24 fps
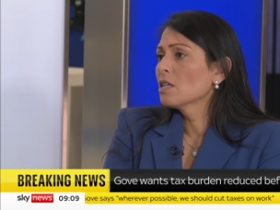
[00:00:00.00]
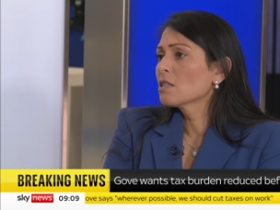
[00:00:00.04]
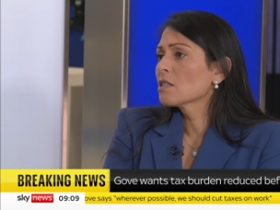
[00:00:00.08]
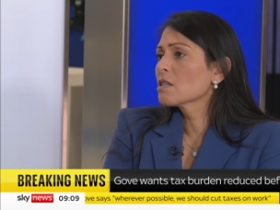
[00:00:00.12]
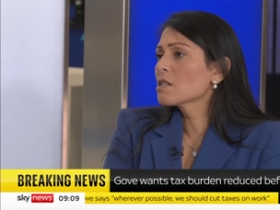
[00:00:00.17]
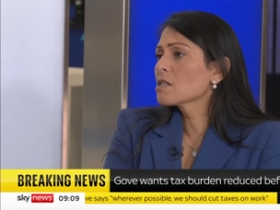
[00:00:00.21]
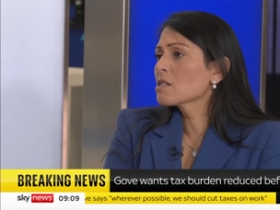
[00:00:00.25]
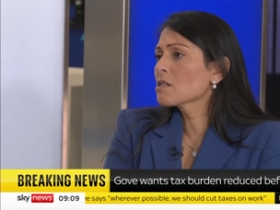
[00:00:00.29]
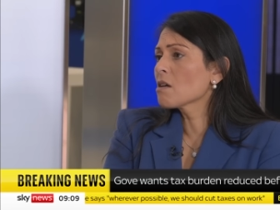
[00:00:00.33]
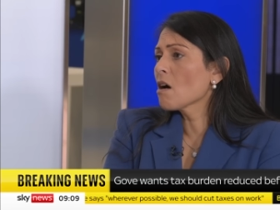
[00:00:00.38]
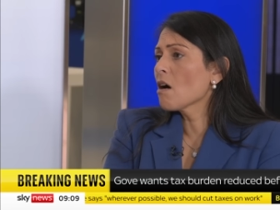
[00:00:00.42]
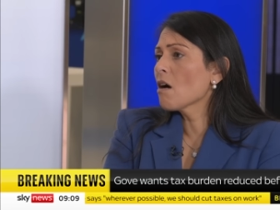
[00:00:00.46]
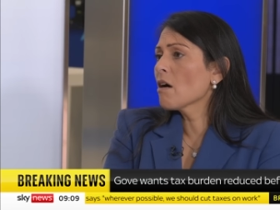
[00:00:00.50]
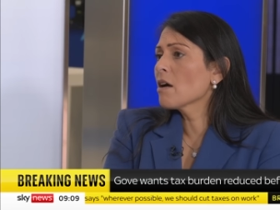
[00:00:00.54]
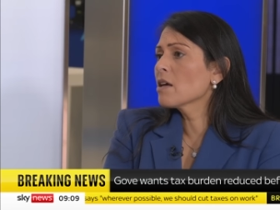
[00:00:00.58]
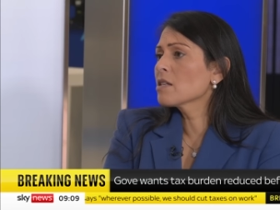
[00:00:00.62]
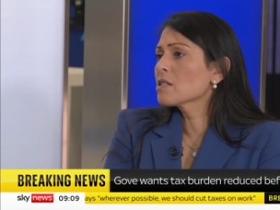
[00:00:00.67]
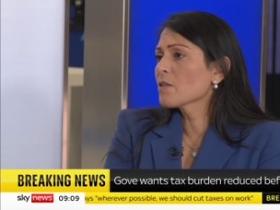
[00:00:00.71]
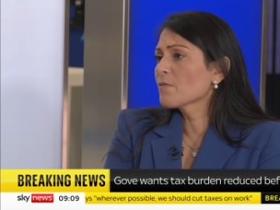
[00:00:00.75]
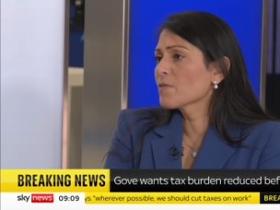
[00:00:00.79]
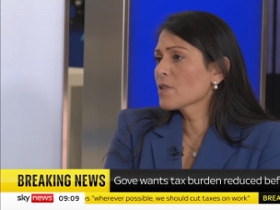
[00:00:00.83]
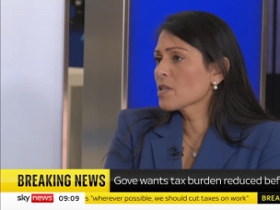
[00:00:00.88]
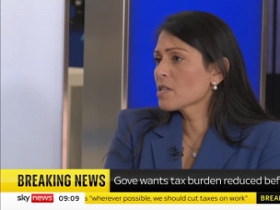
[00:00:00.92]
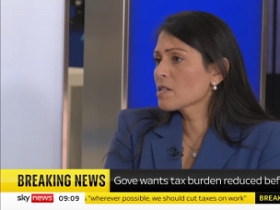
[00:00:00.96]
The size
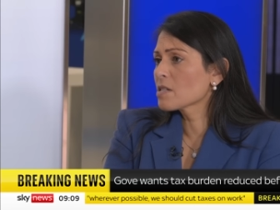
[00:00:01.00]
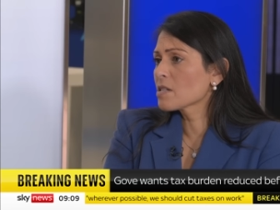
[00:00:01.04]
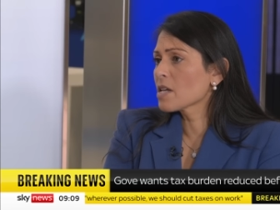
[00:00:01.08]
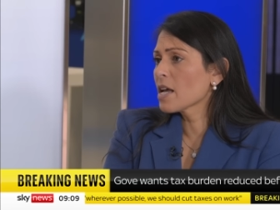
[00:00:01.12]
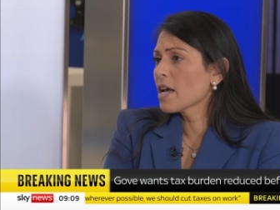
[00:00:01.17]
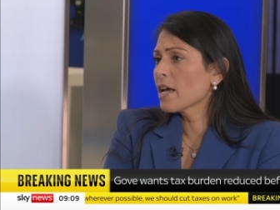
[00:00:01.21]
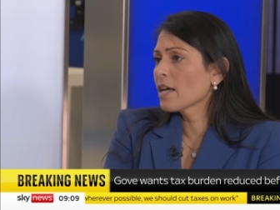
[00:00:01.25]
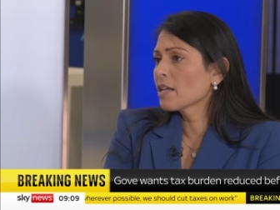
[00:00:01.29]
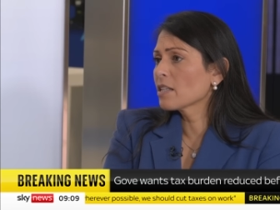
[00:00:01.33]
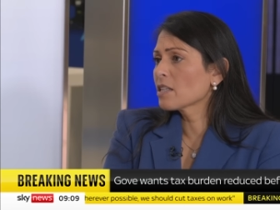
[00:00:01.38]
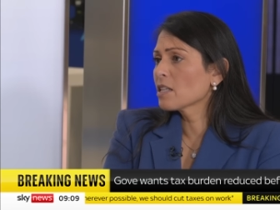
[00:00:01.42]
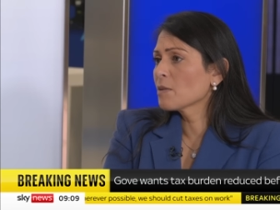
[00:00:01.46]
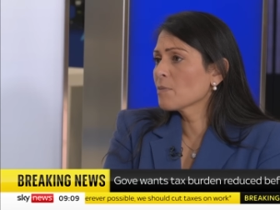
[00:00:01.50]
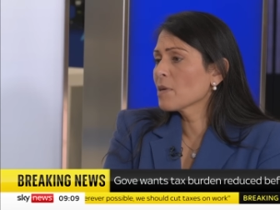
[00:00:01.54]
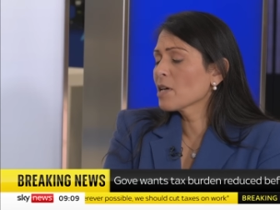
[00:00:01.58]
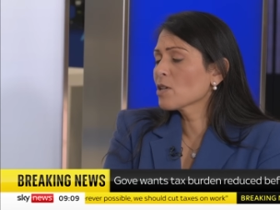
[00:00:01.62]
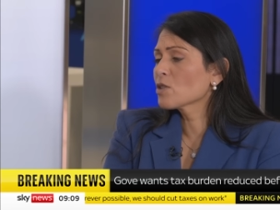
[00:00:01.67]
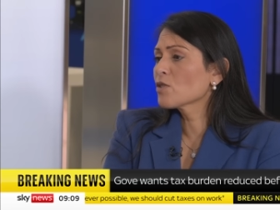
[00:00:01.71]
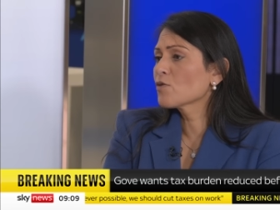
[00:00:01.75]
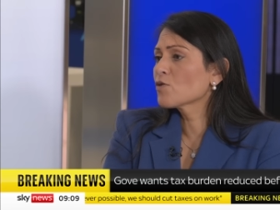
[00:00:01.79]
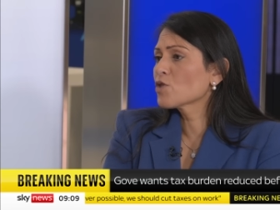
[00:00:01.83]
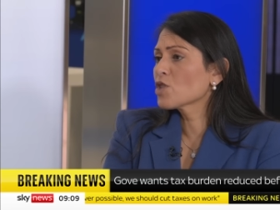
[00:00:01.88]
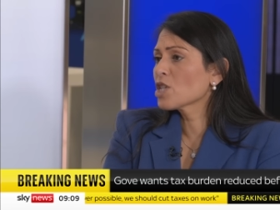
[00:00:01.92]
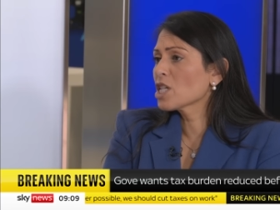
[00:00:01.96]
of the state, the
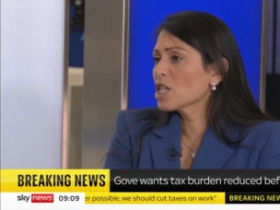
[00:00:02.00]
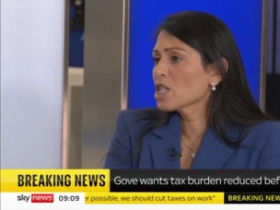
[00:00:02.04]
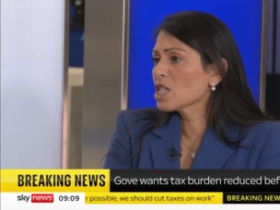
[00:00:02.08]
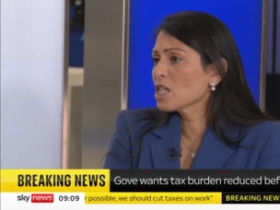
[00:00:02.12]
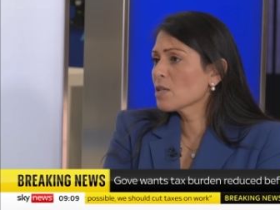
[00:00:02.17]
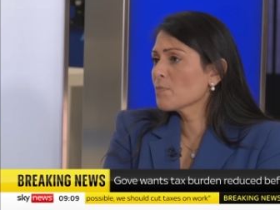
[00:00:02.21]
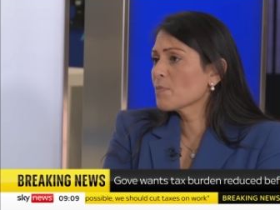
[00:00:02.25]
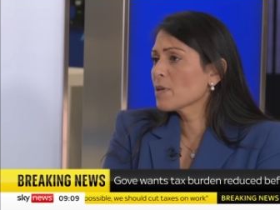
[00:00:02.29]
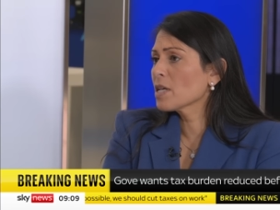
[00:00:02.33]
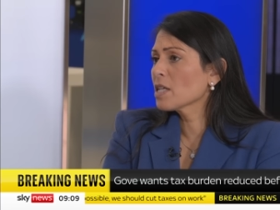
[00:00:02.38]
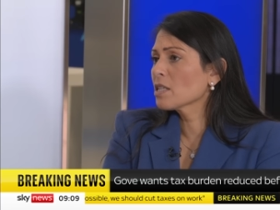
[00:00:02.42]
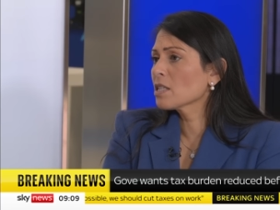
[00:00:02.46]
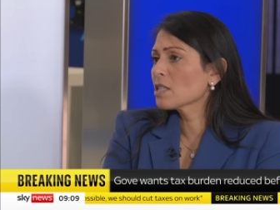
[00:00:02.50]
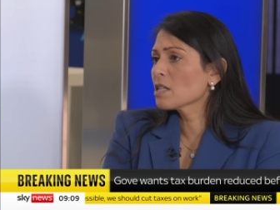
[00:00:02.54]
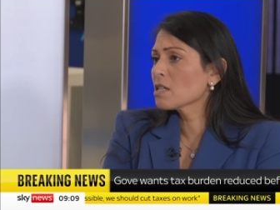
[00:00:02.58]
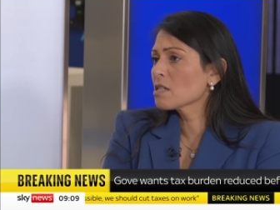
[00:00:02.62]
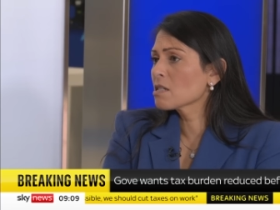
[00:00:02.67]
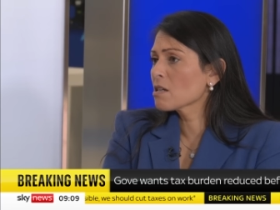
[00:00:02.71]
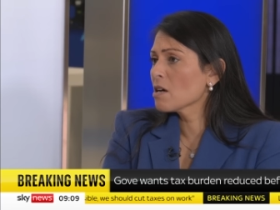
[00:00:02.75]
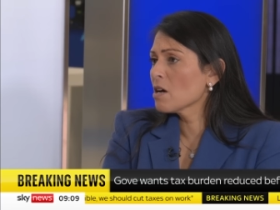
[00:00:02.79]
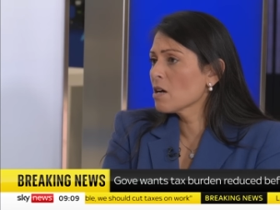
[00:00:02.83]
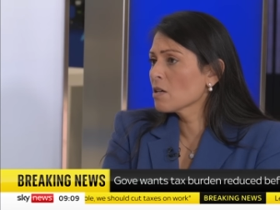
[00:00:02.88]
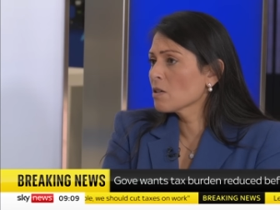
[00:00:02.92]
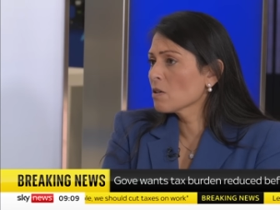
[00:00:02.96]
amount of GDP that is
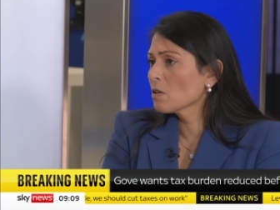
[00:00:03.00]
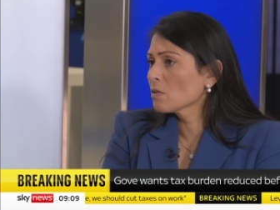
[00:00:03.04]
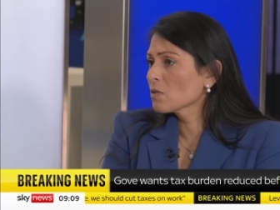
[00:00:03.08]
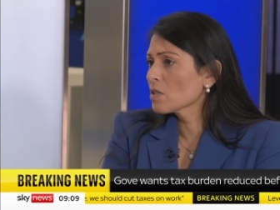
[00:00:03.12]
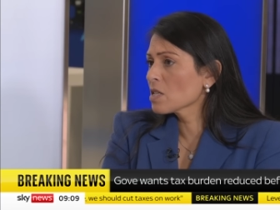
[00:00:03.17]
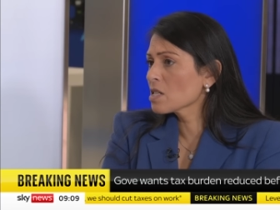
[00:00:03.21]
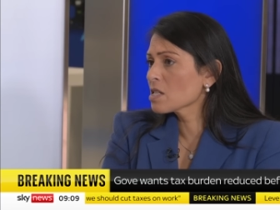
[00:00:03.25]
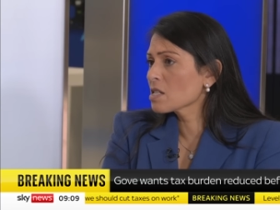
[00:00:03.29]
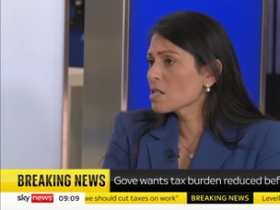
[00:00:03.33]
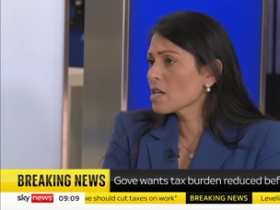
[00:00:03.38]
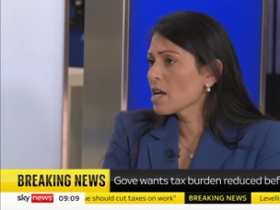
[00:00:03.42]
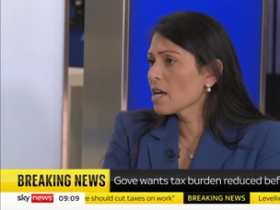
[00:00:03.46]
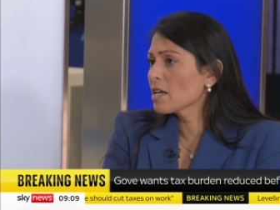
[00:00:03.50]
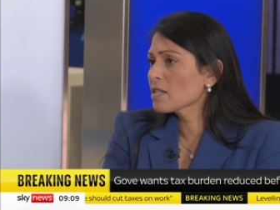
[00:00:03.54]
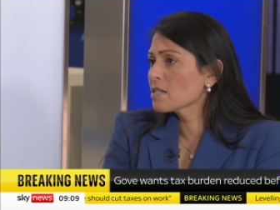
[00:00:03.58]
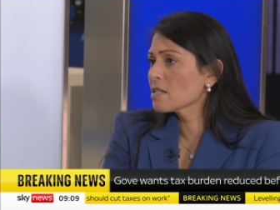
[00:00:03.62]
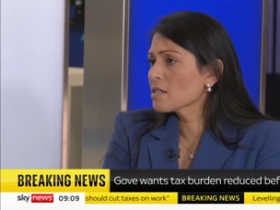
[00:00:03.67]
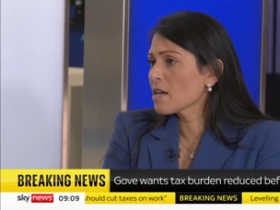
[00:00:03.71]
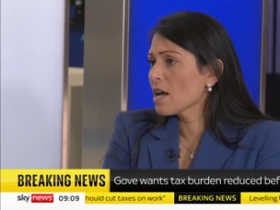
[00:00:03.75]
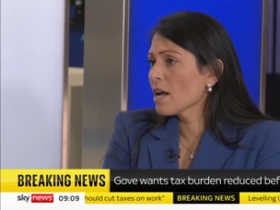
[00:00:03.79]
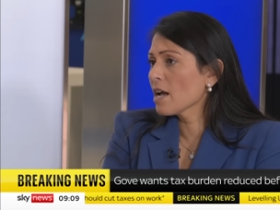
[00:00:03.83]
going on the state is